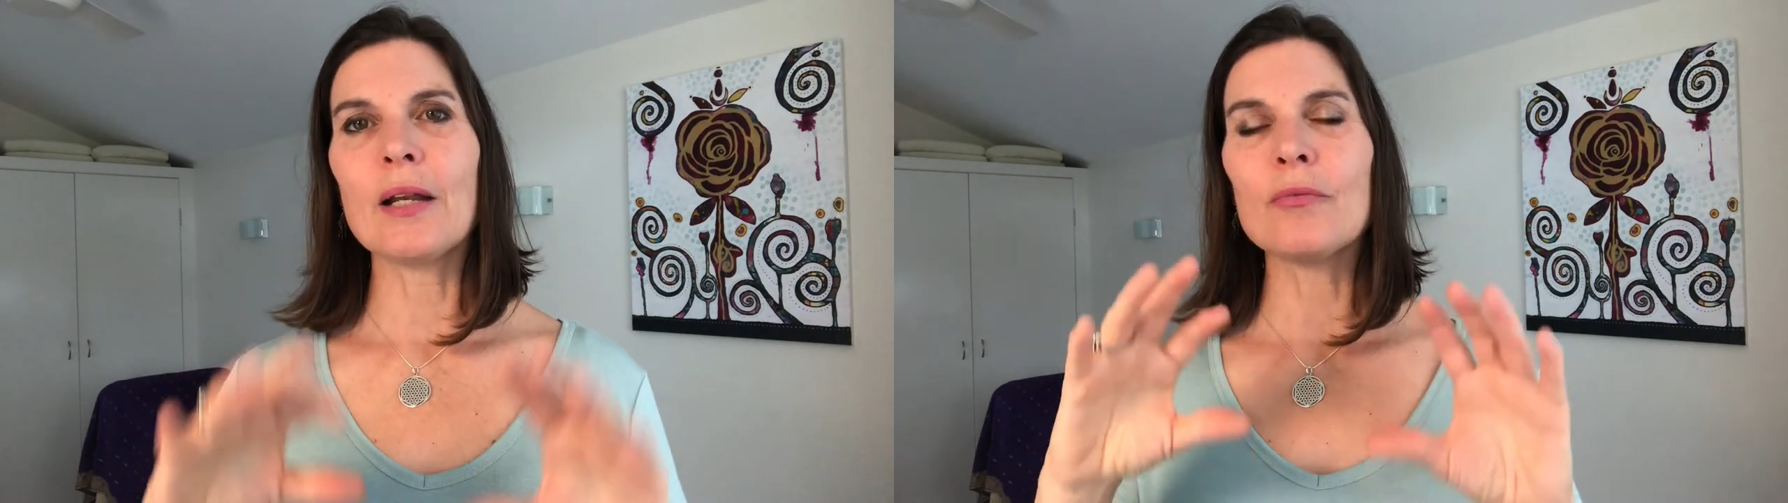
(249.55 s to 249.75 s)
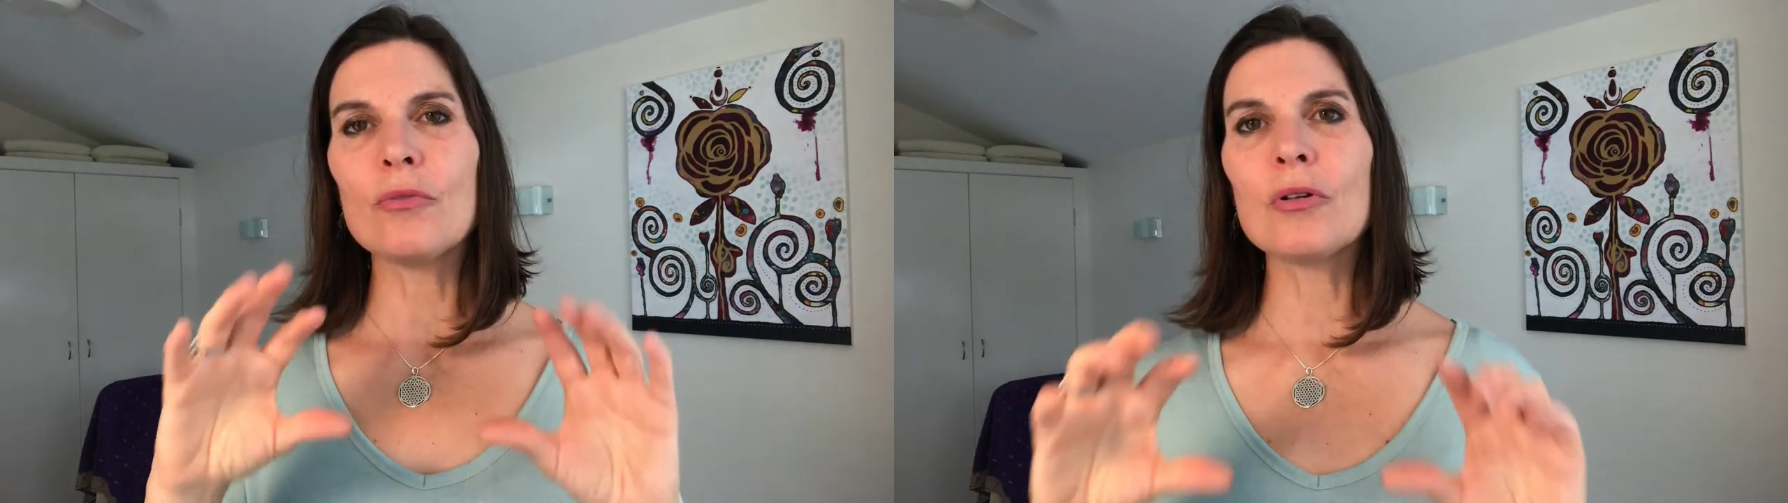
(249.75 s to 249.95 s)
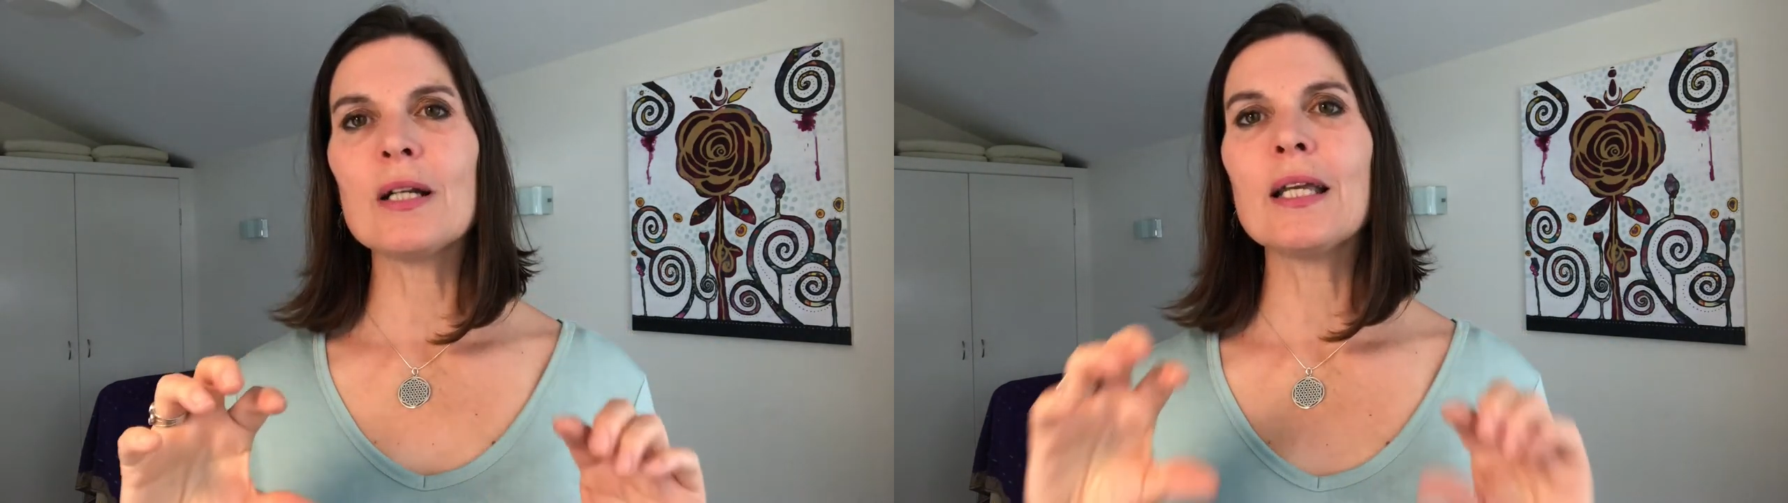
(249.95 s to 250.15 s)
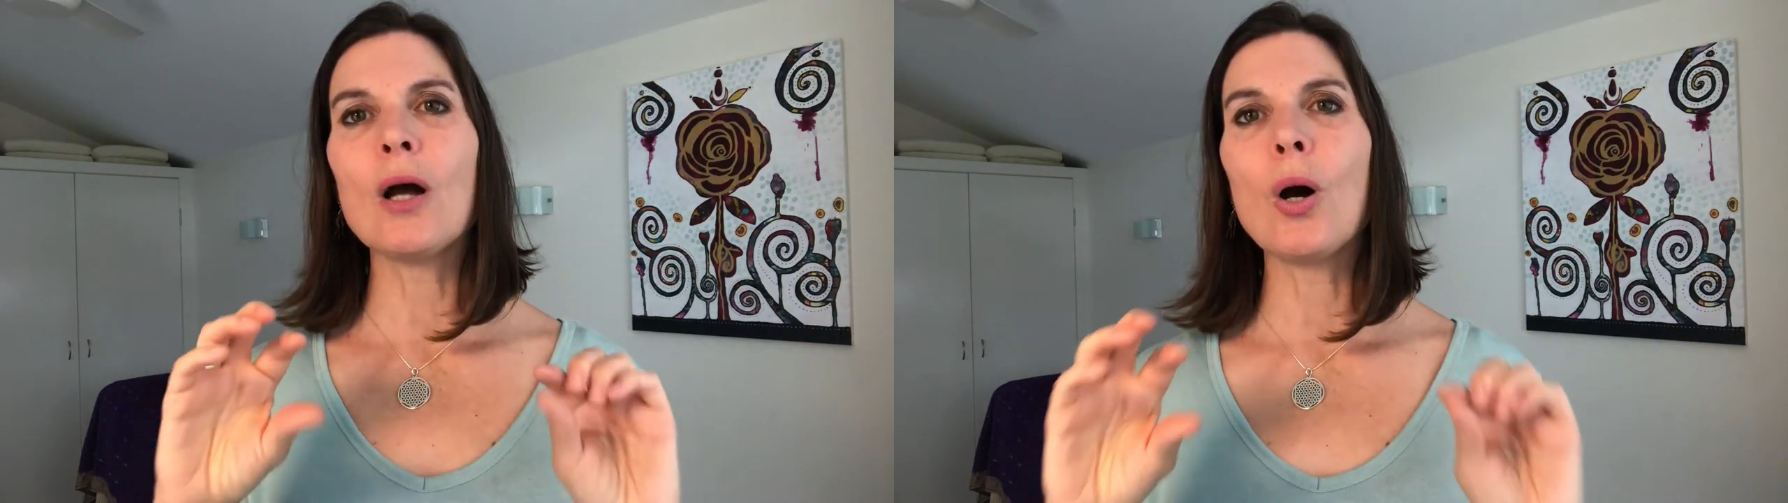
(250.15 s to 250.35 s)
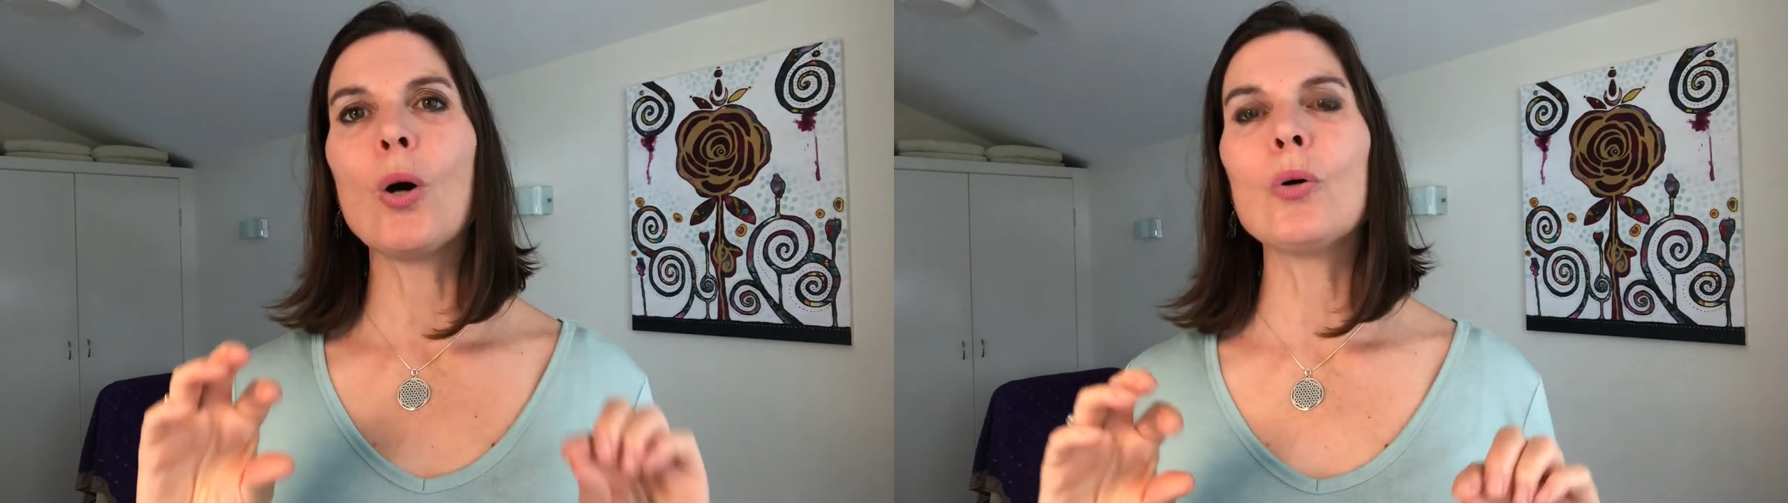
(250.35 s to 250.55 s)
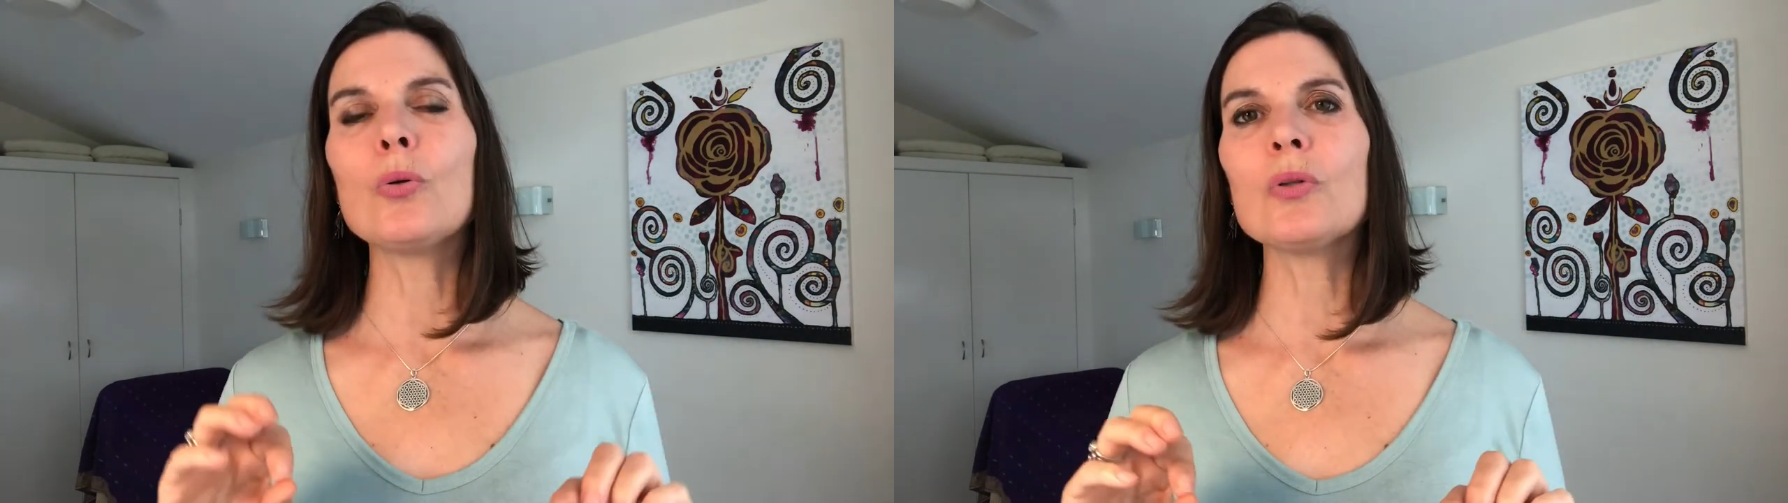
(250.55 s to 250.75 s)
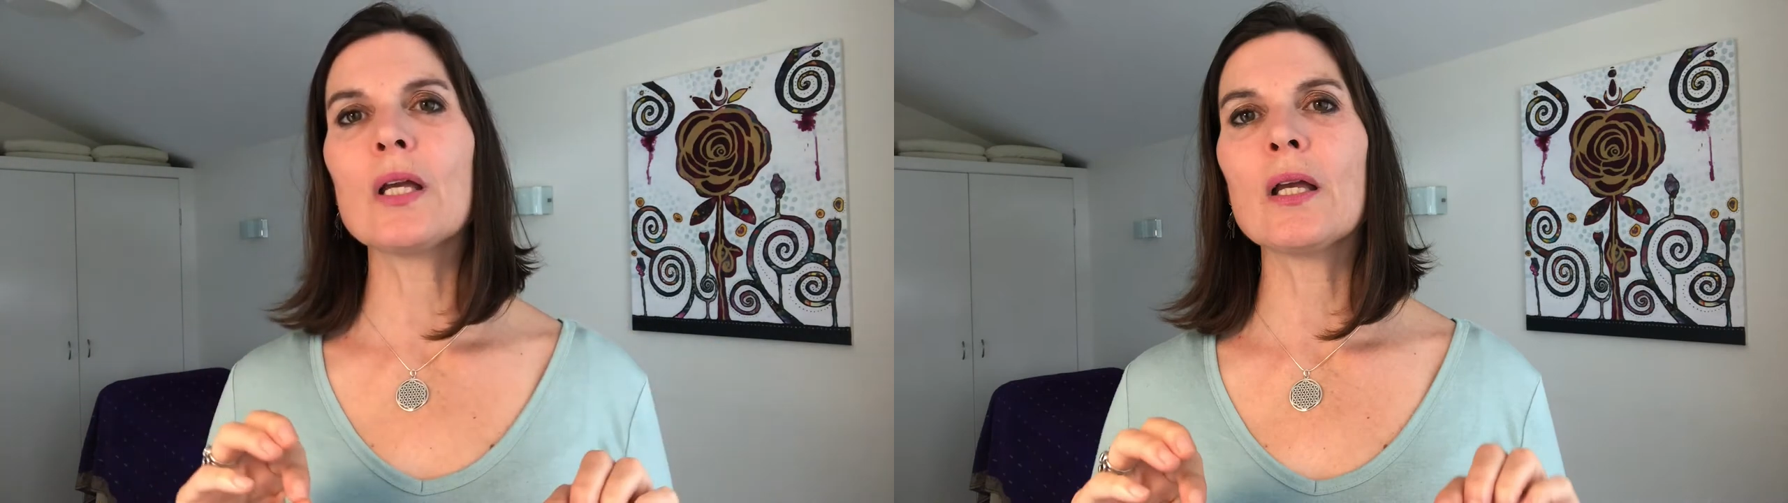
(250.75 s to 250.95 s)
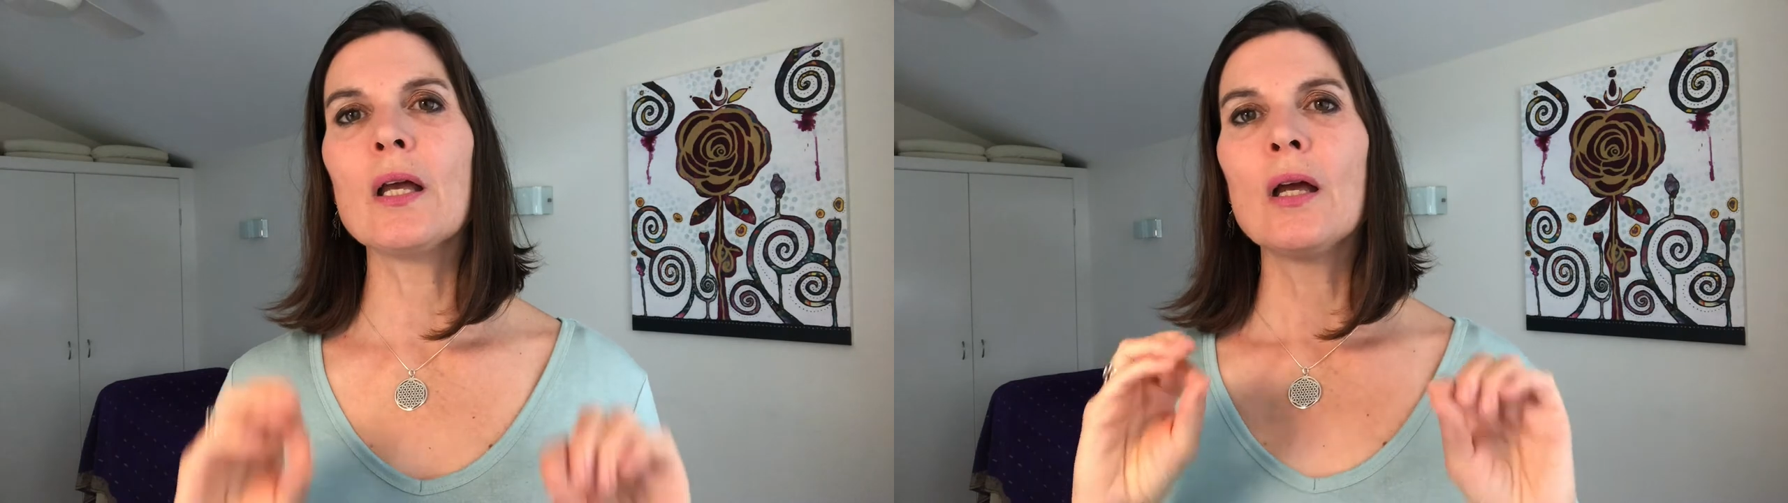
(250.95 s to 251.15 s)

And really holding